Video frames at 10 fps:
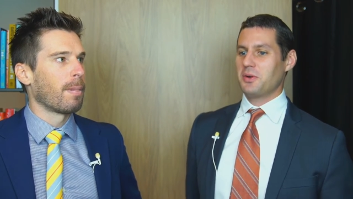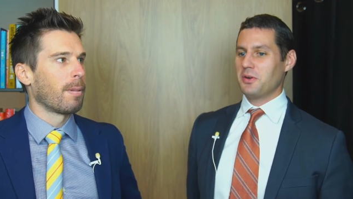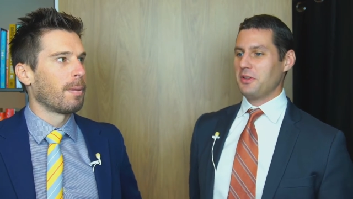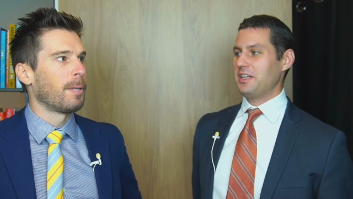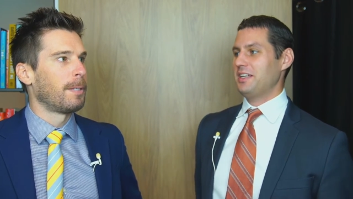
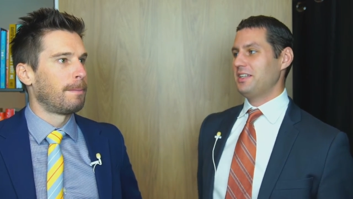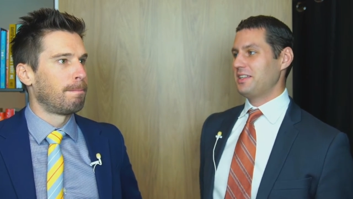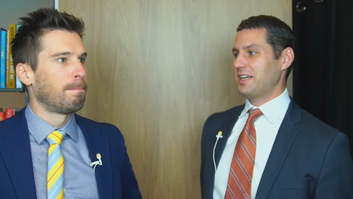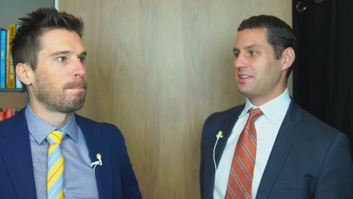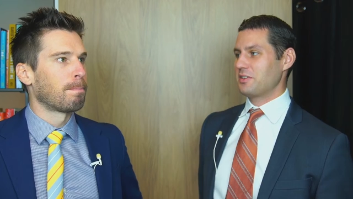Speaker 1: early
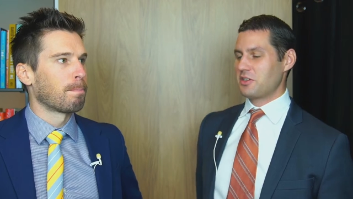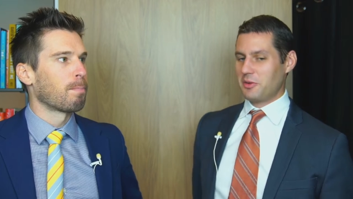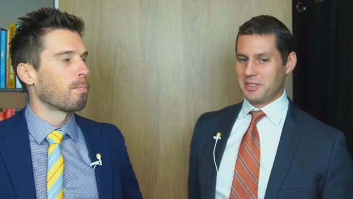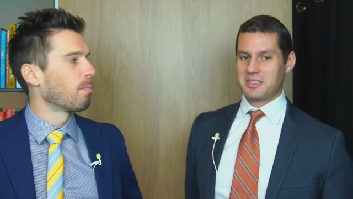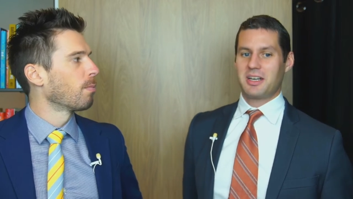that there's
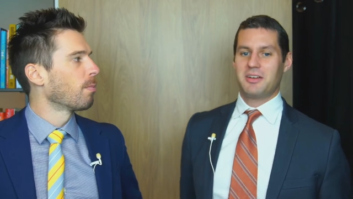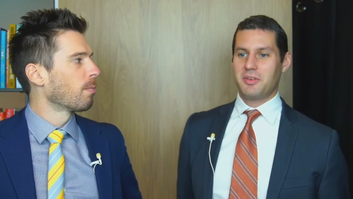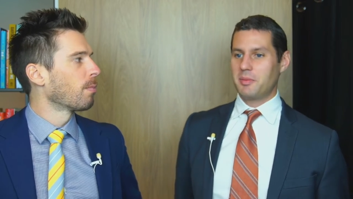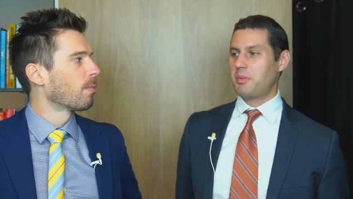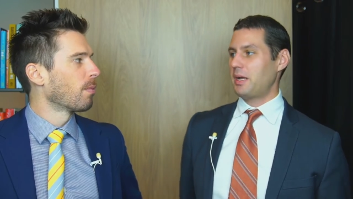always kind of
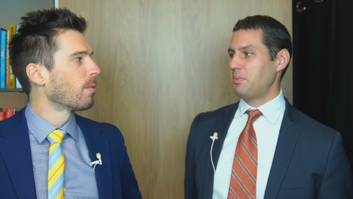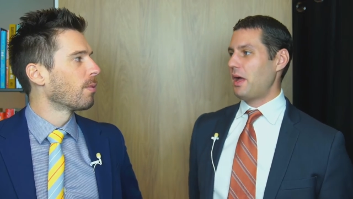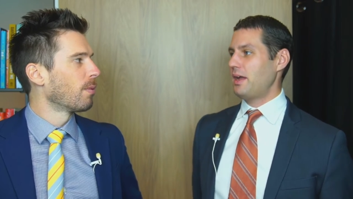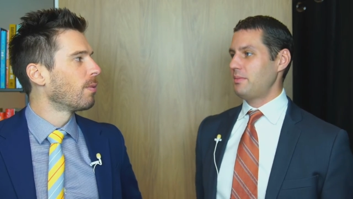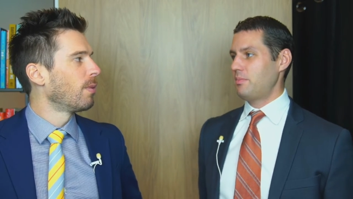a
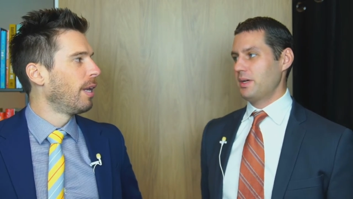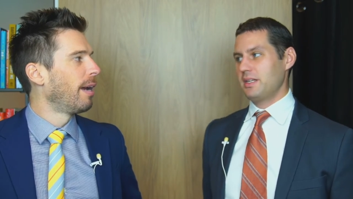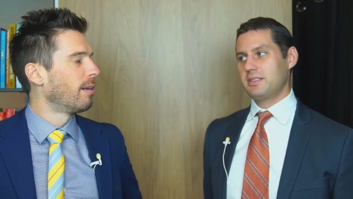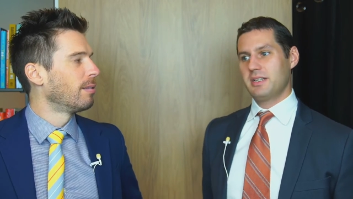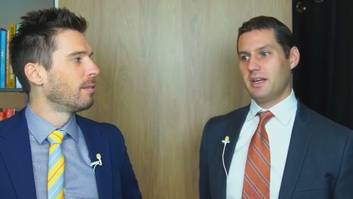pipeline. But,
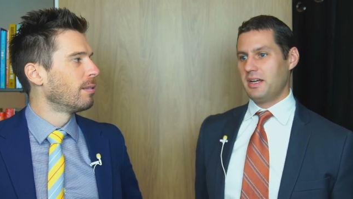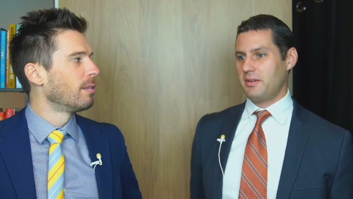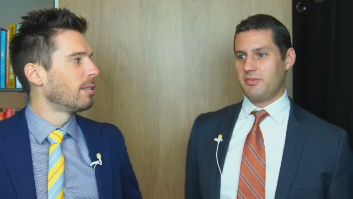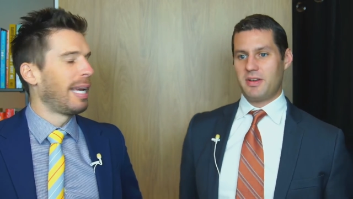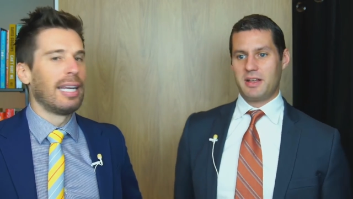yeah.
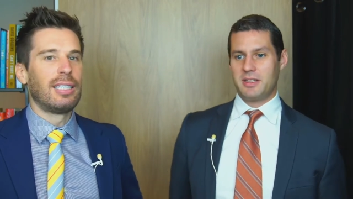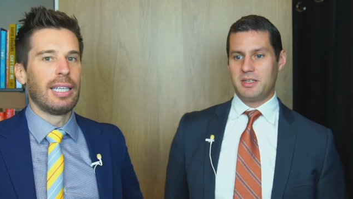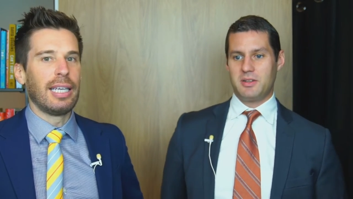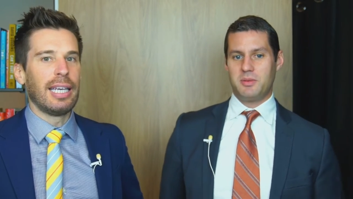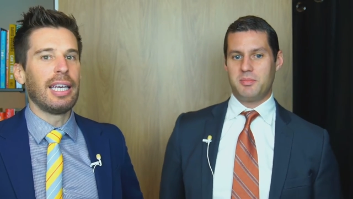Uh, and it's
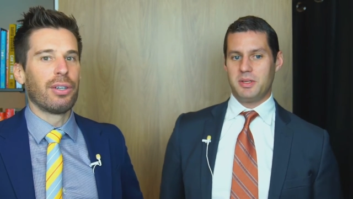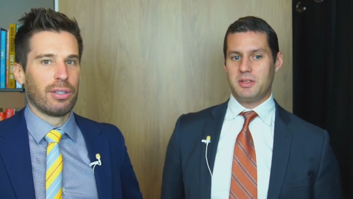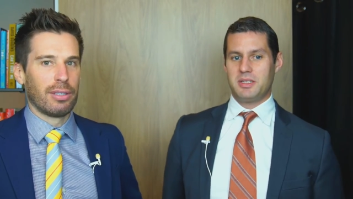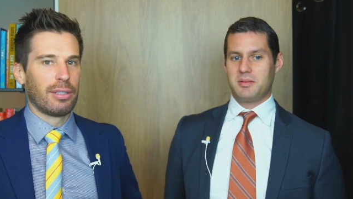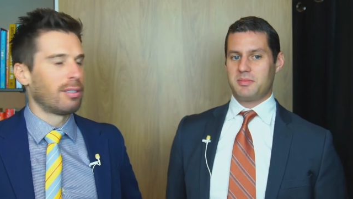
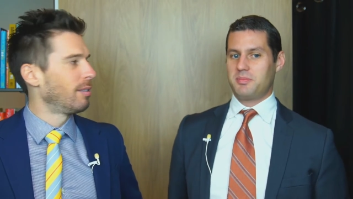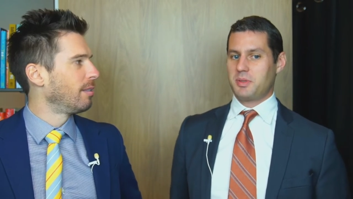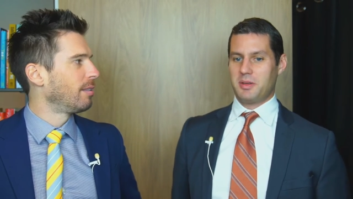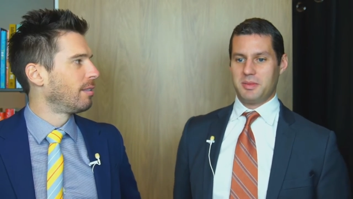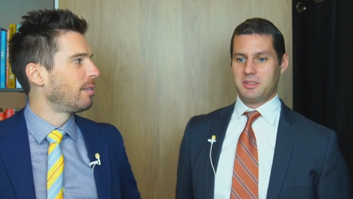years.
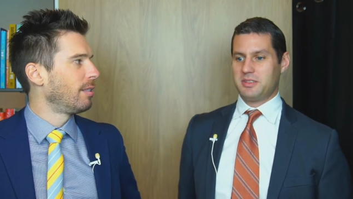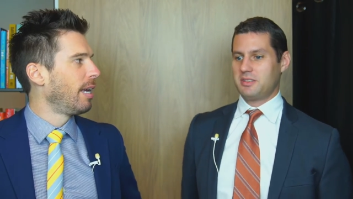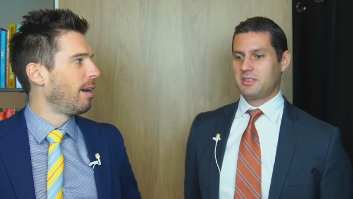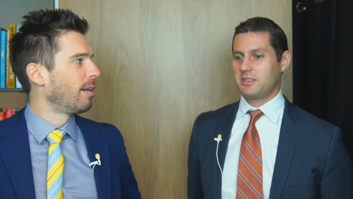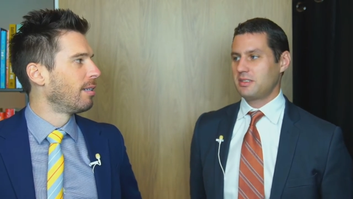permits.
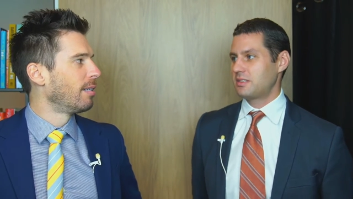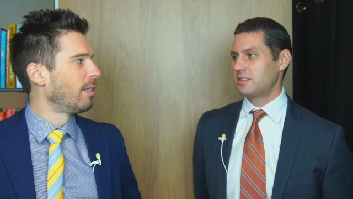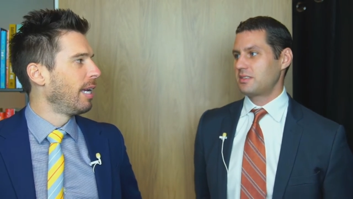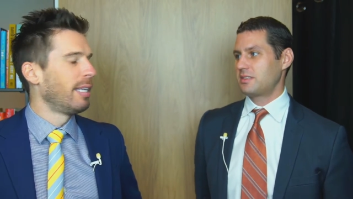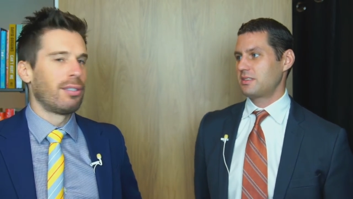Yeah.
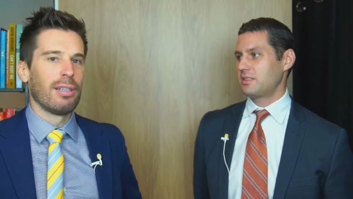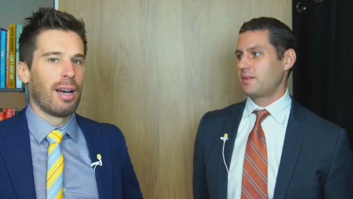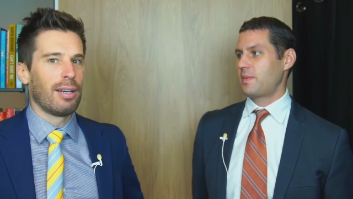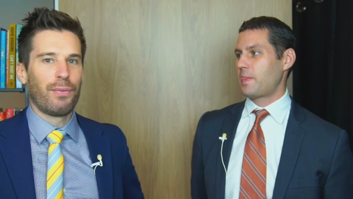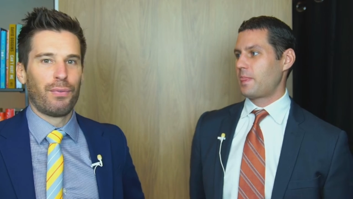
Speaker 2: It's, it's
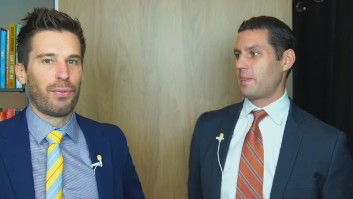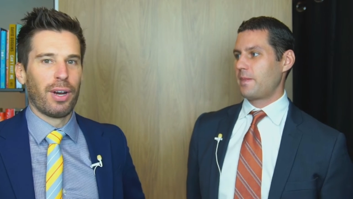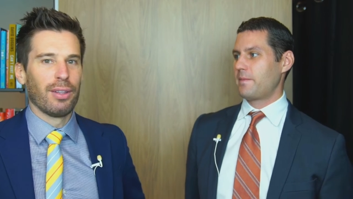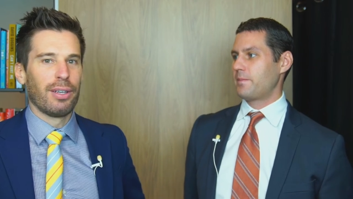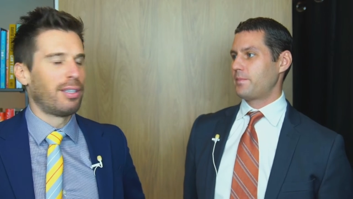not
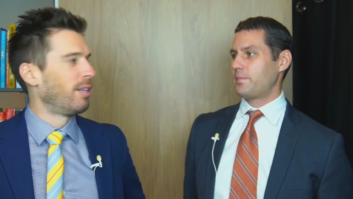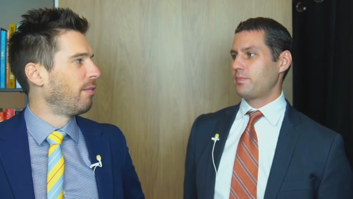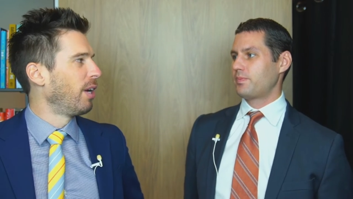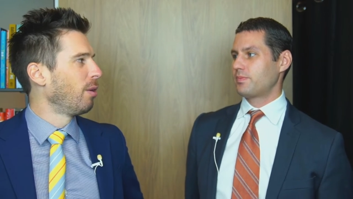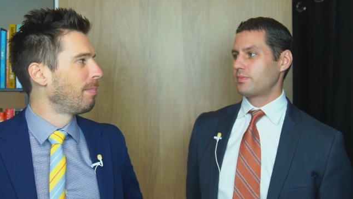friendly to
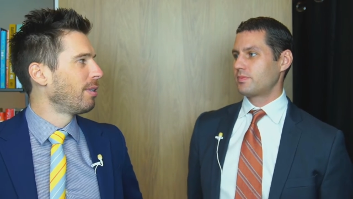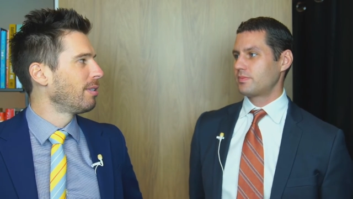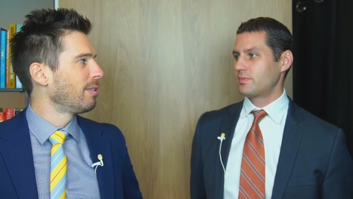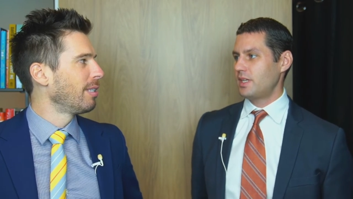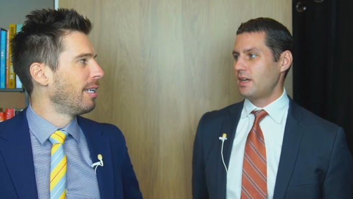
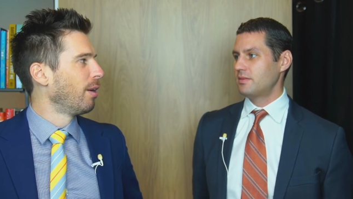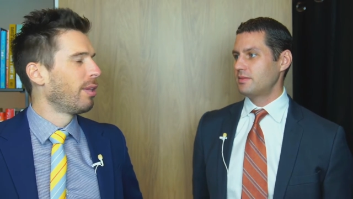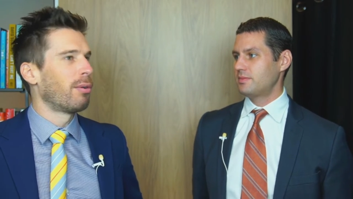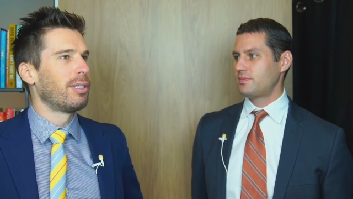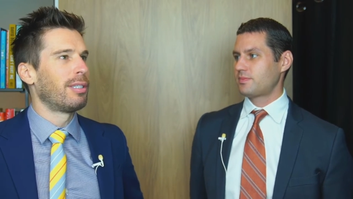developers. Yeah. You know,
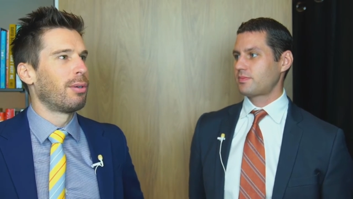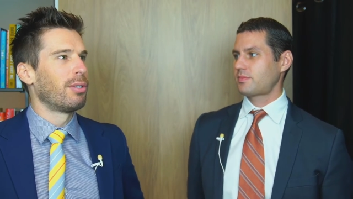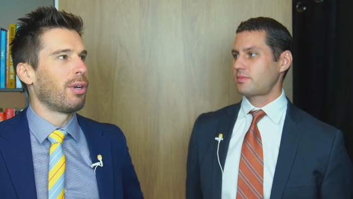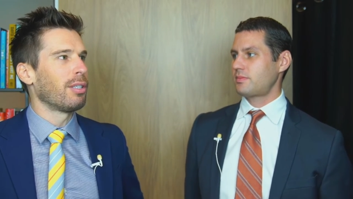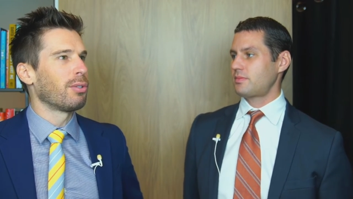there was there
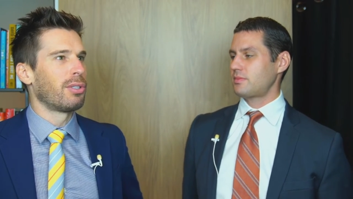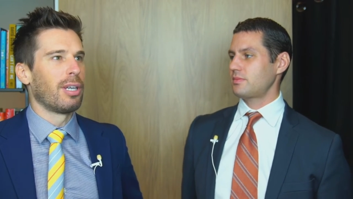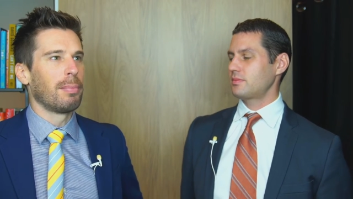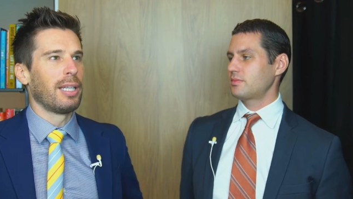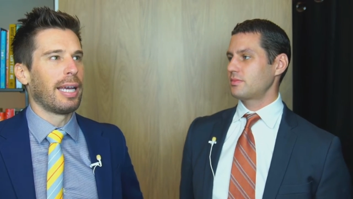was also
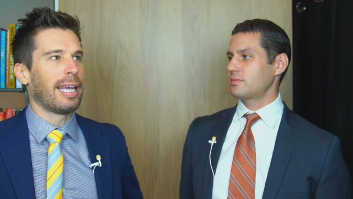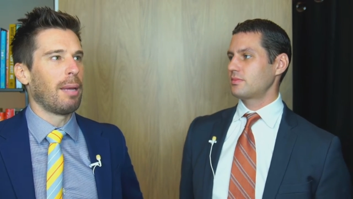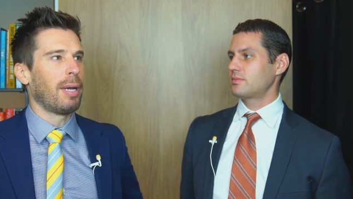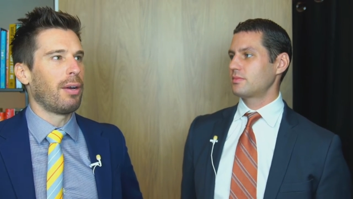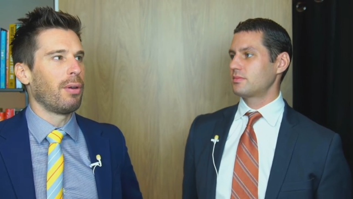something that
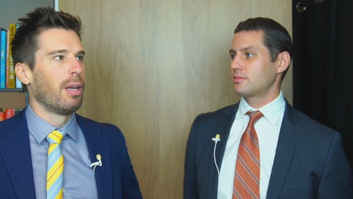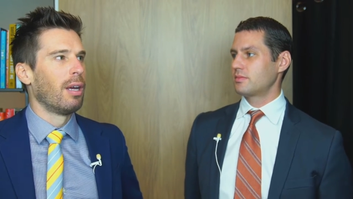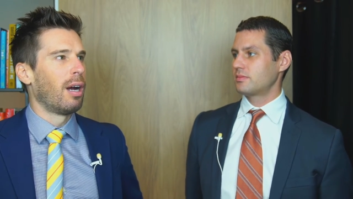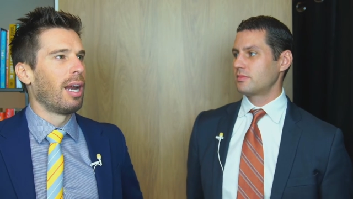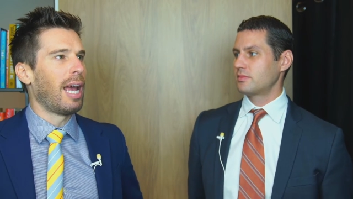came out
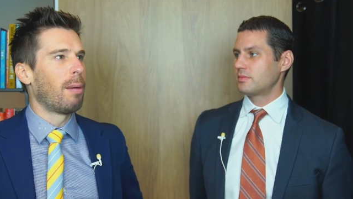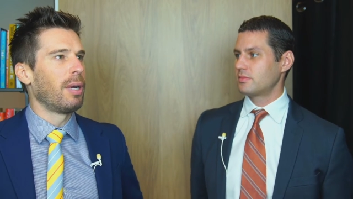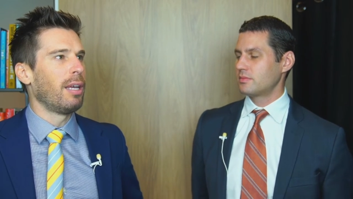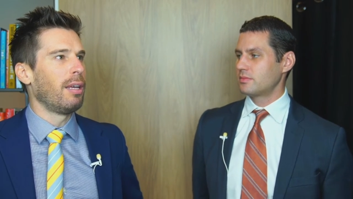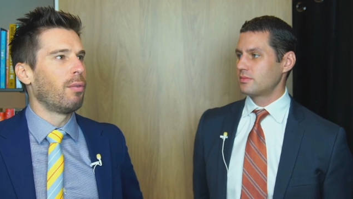on how
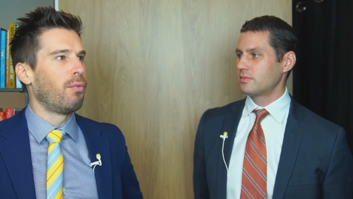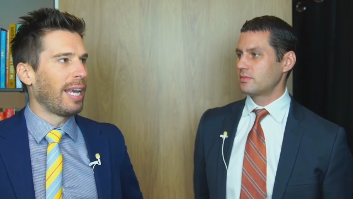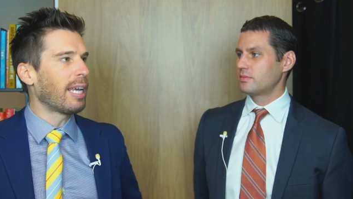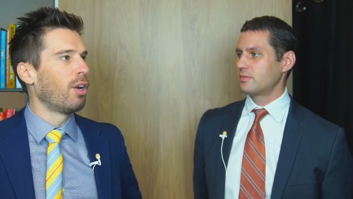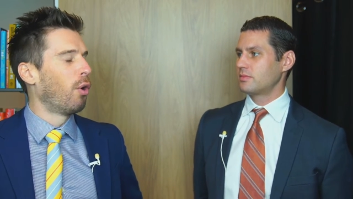many
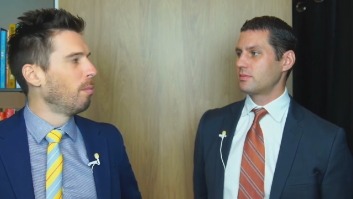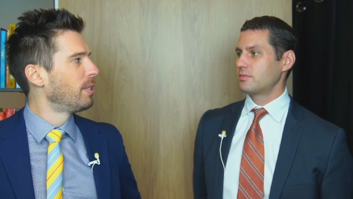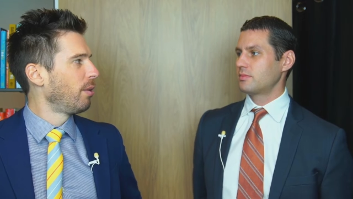vacant homes